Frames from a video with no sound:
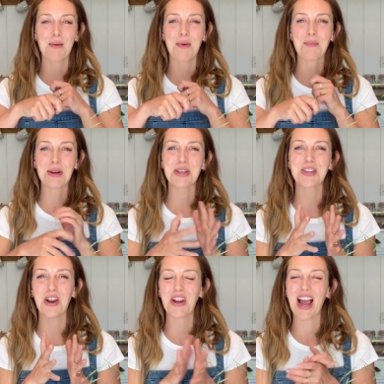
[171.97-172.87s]
um, I'm going to
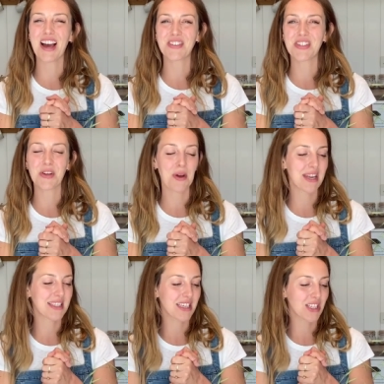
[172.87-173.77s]
show you how to do
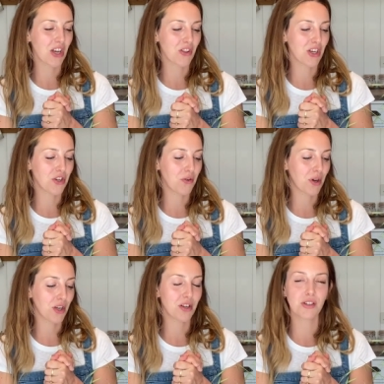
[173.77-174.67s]
it so that you
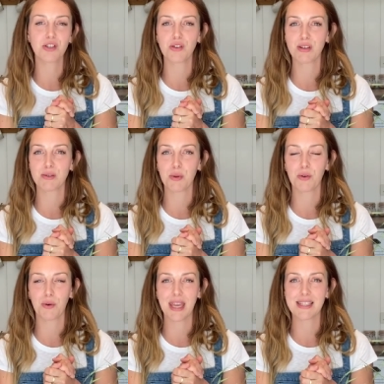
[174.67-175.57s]
can do this
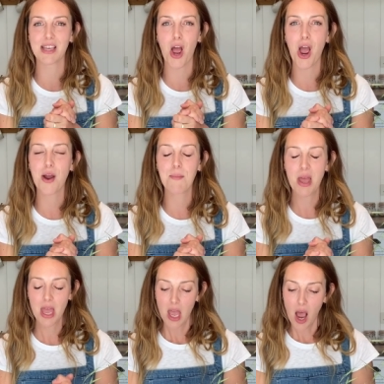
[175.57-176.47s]
with your kids at
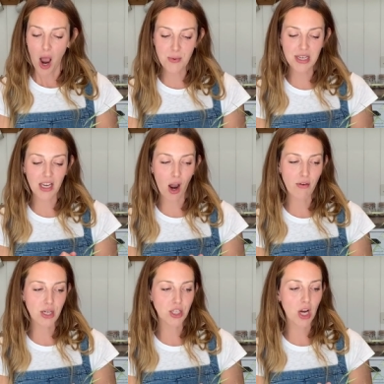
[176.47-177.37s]
home. I would
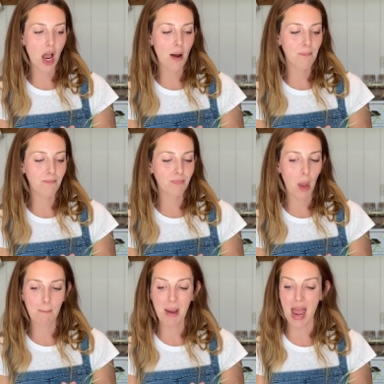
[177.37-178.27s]
encourage um,
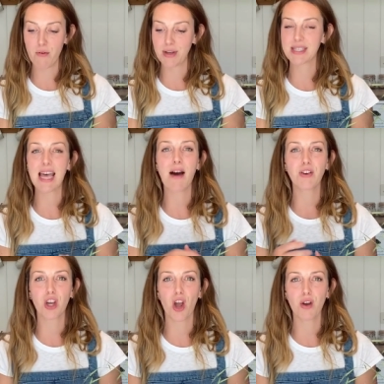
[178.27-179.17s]
parents
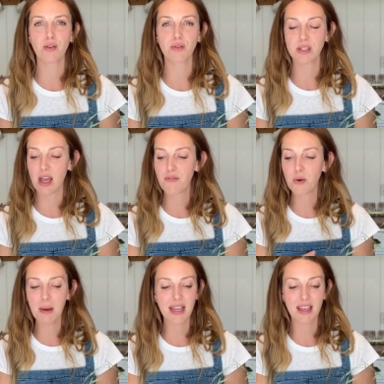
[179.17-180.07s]
have a go yourself. If
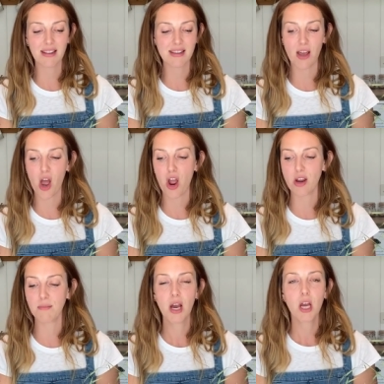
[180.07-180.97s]
you're making this at
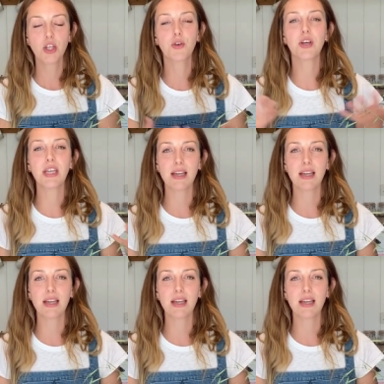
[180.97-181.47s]
home, you could